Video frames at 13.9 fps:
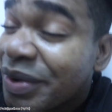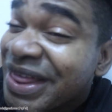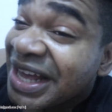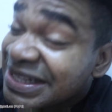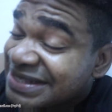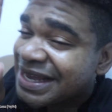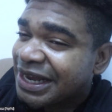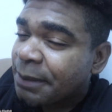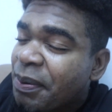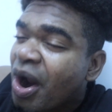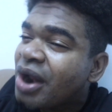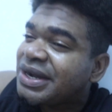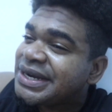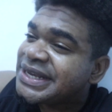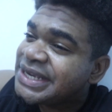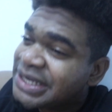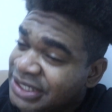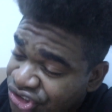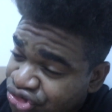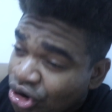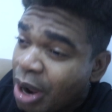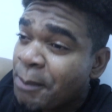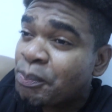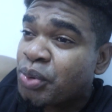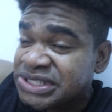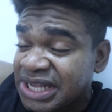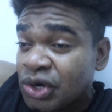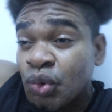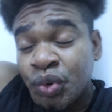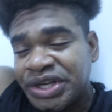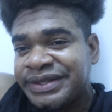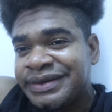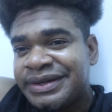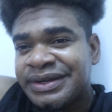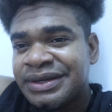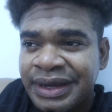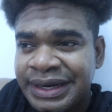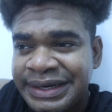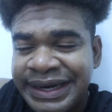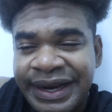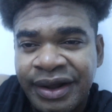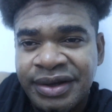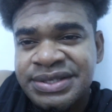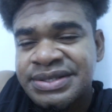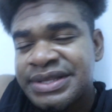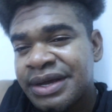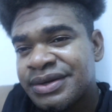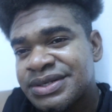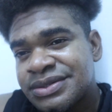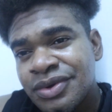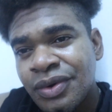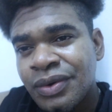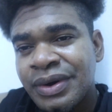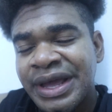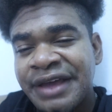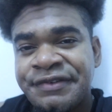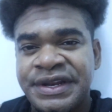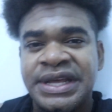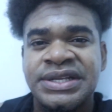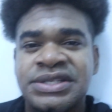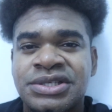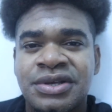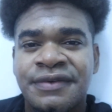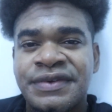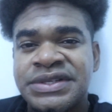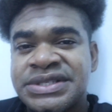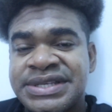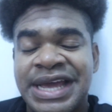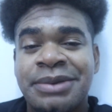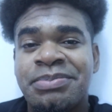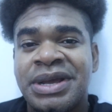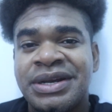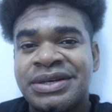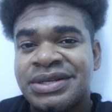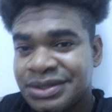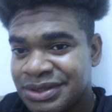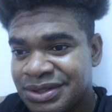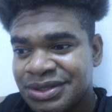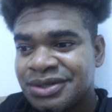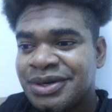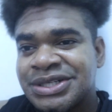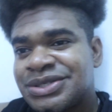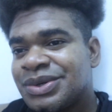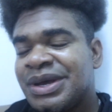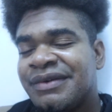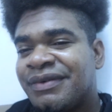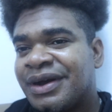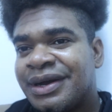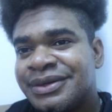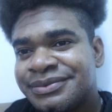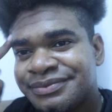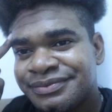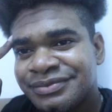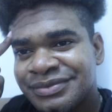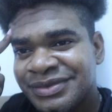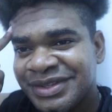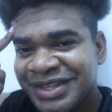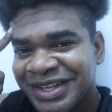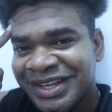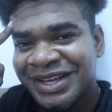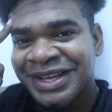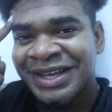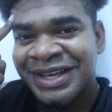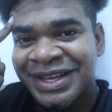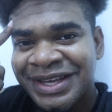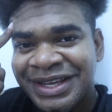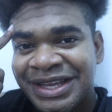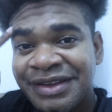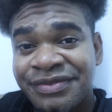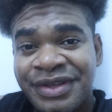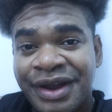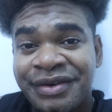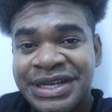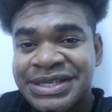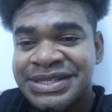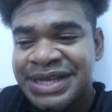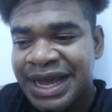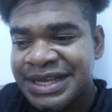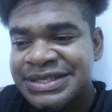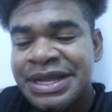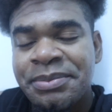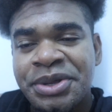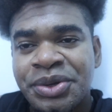with that said, apparently Trump was acquitted. And Lennox, there is no evidence of incitement whatsoever. If there is, guys, let me